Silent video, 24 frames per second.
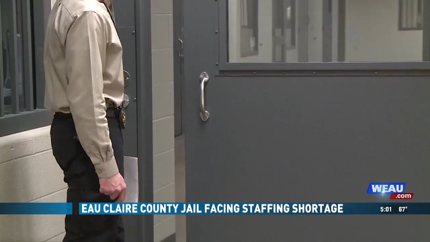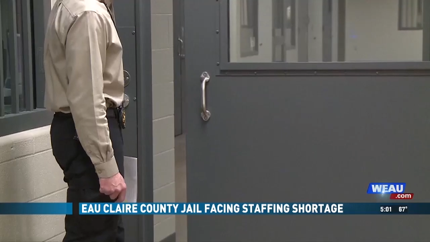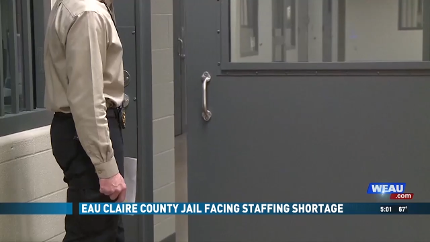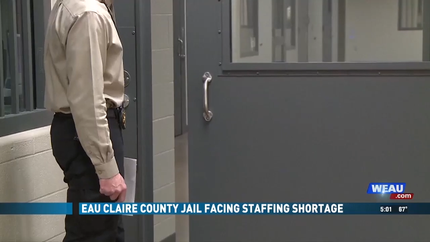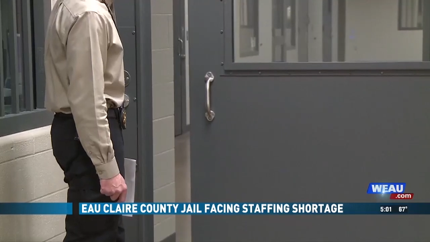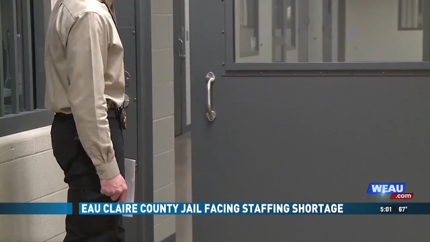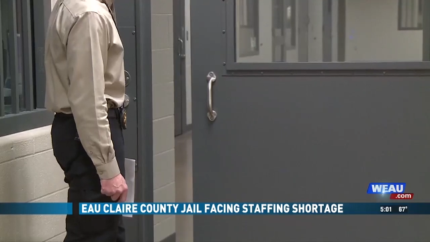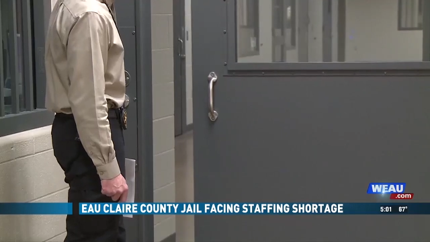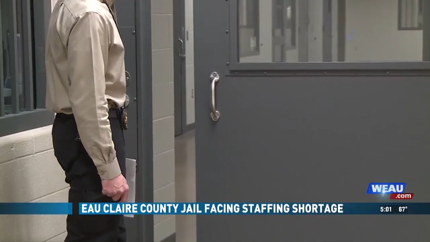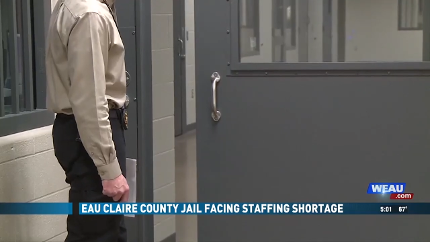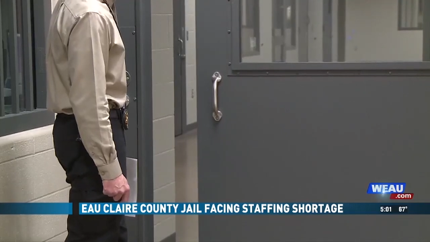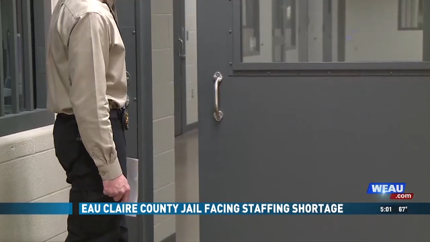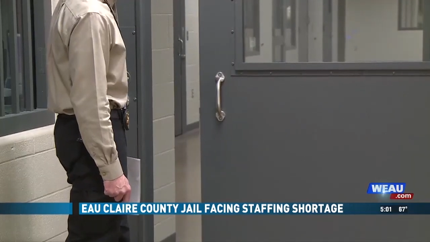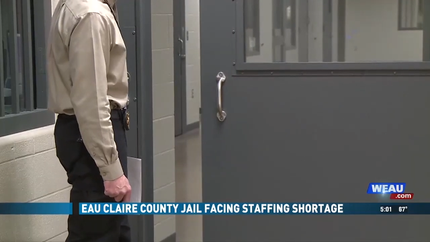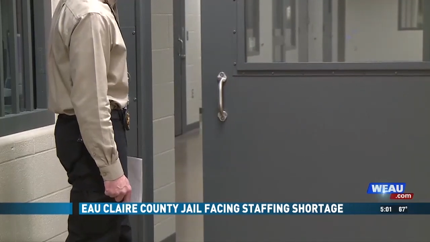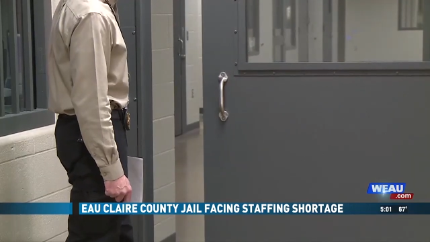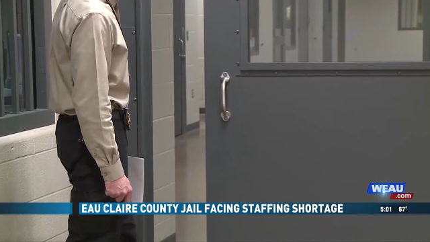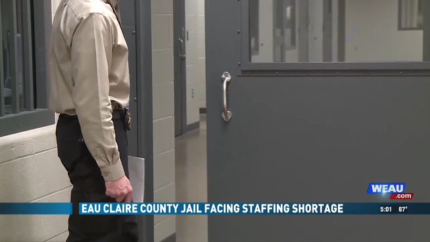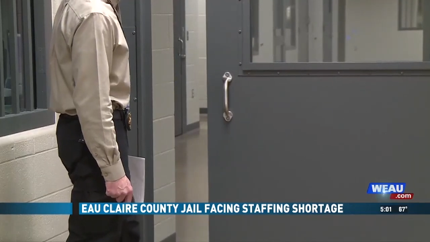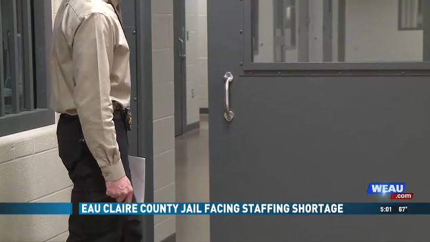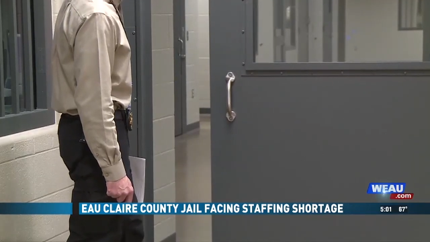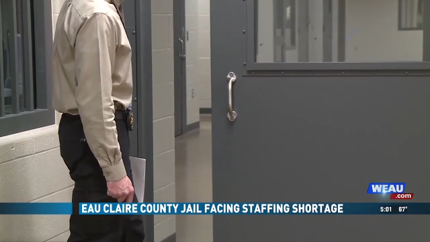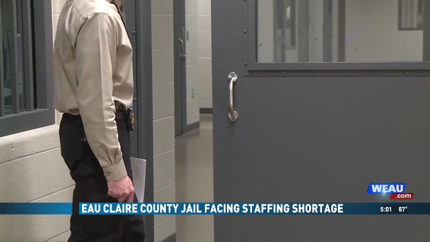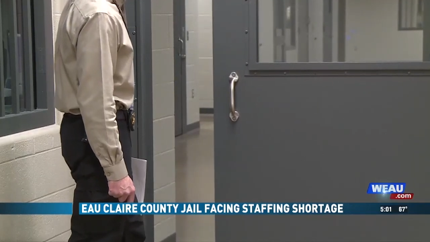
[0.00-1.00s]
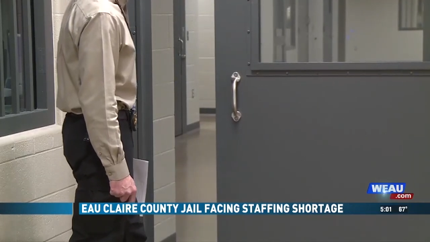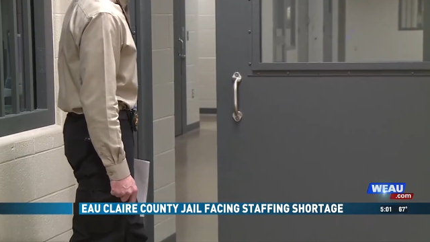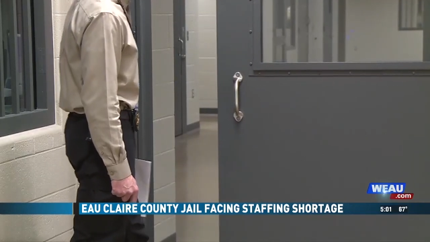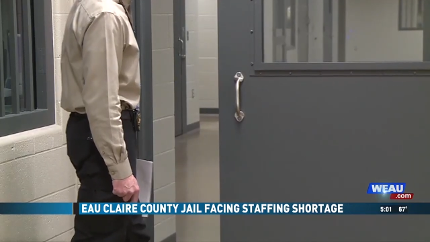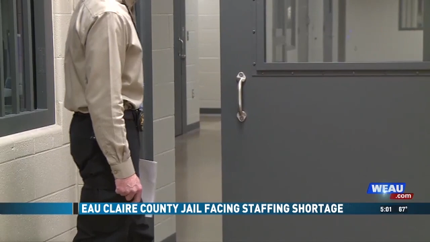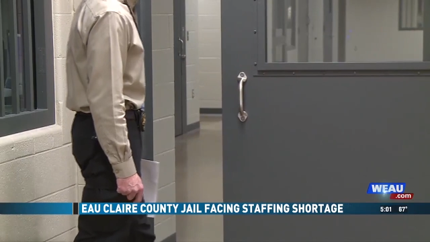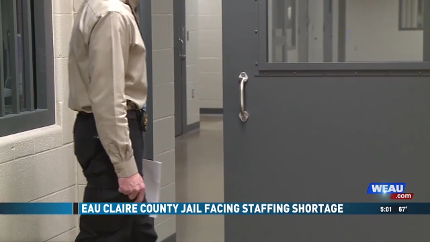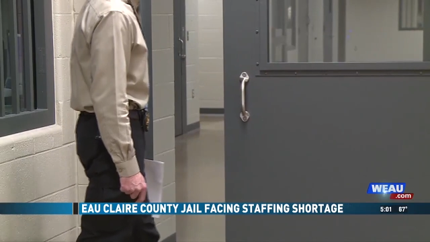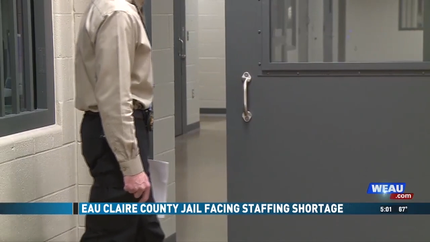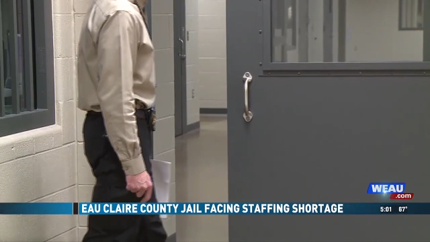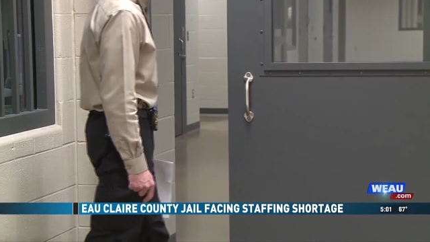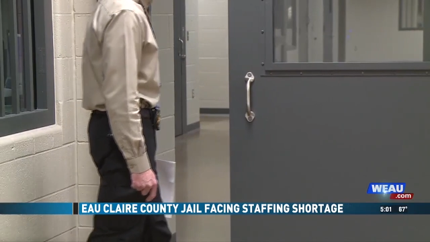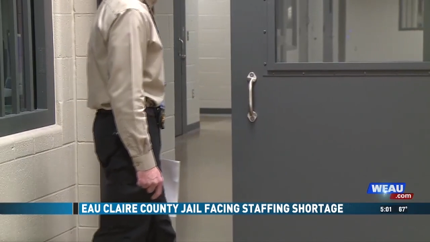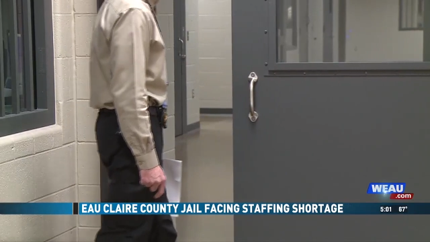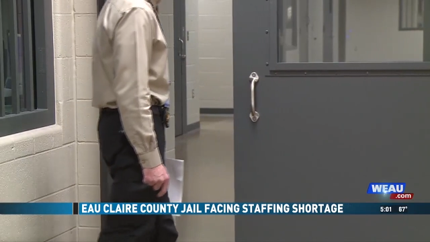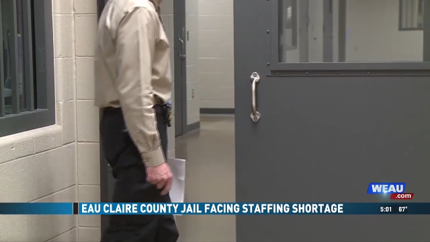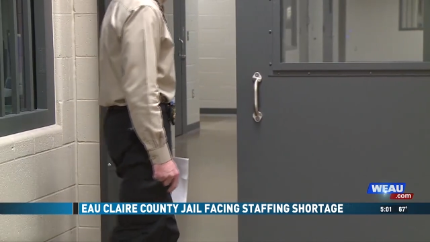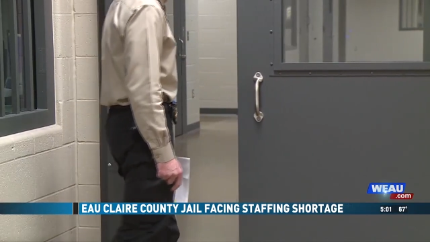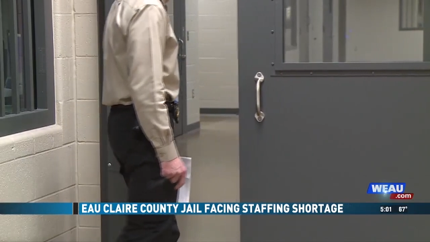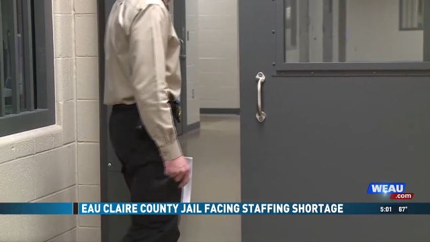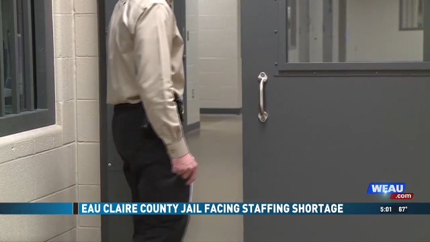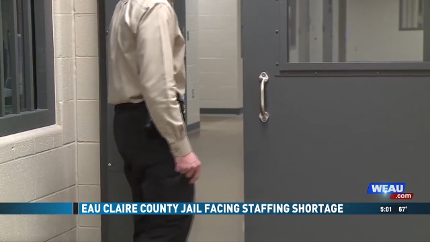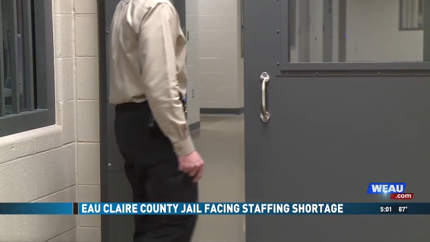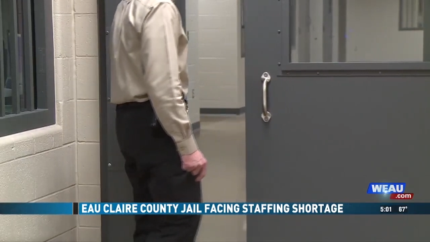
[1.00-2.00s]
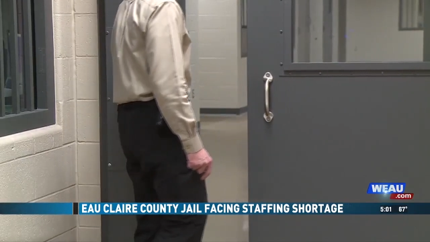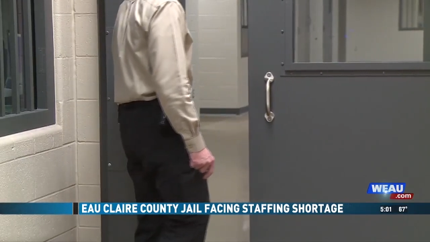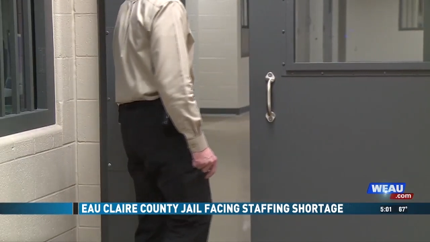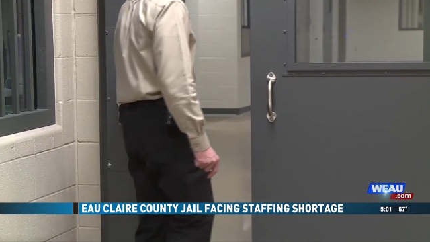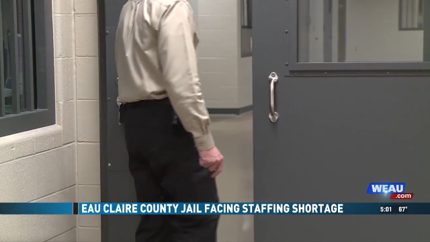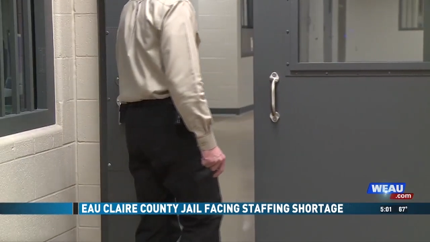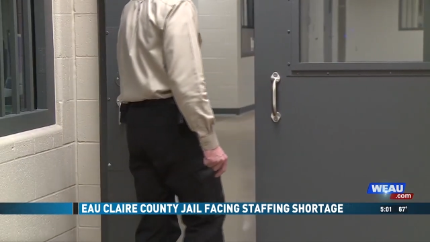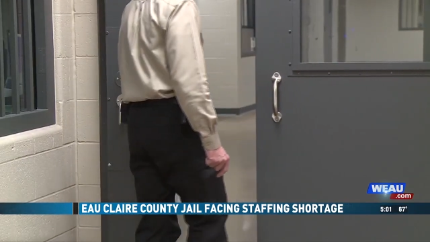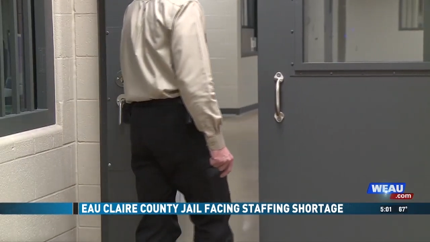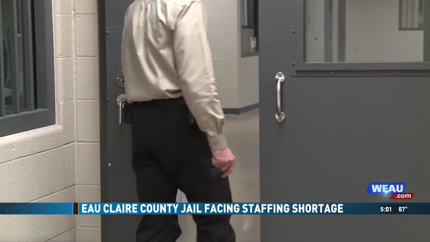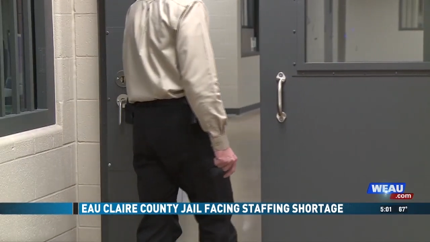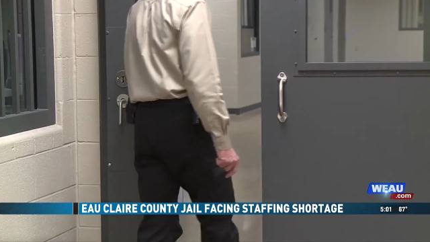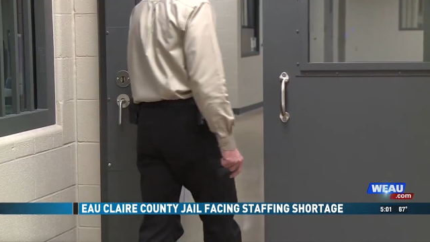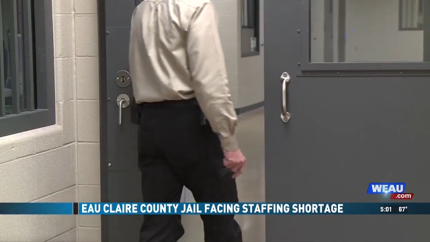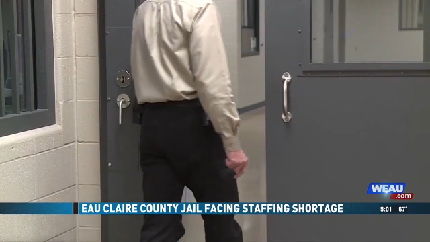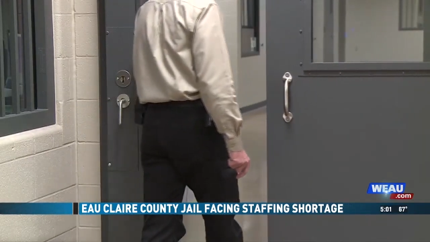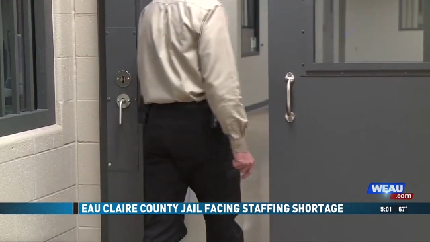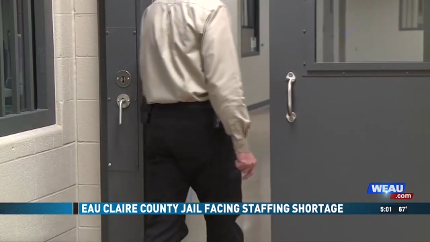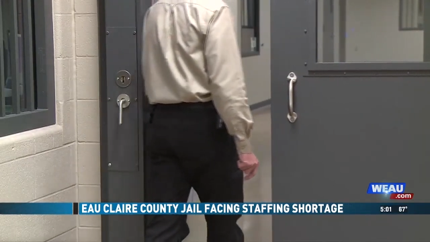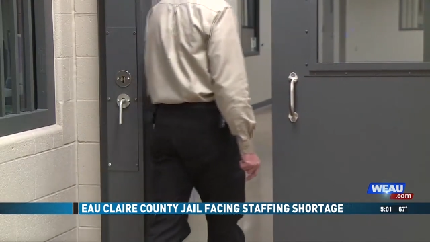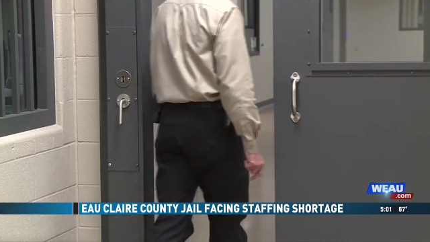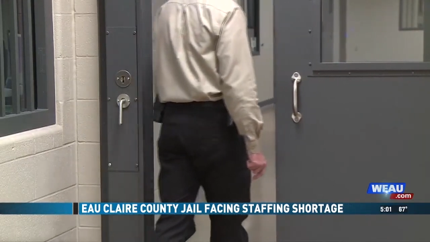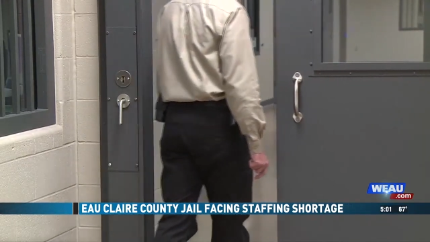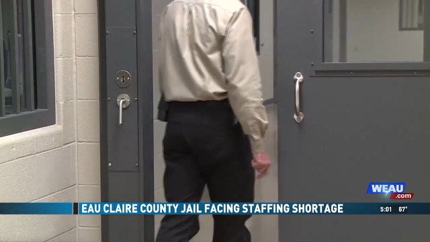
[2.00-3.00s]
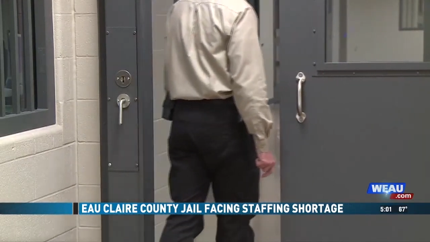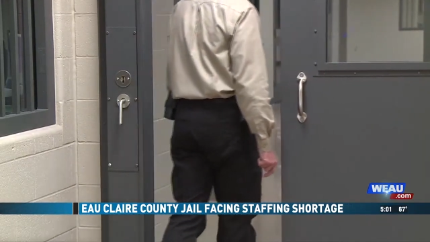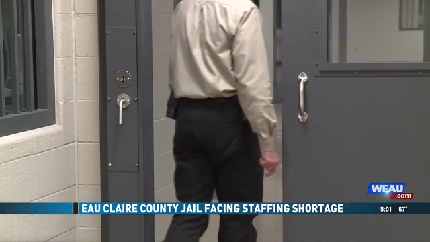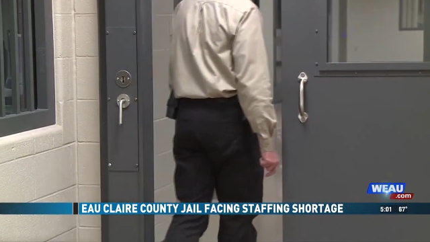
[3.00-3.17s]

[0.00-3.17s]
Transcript: [unreadable: no face in view]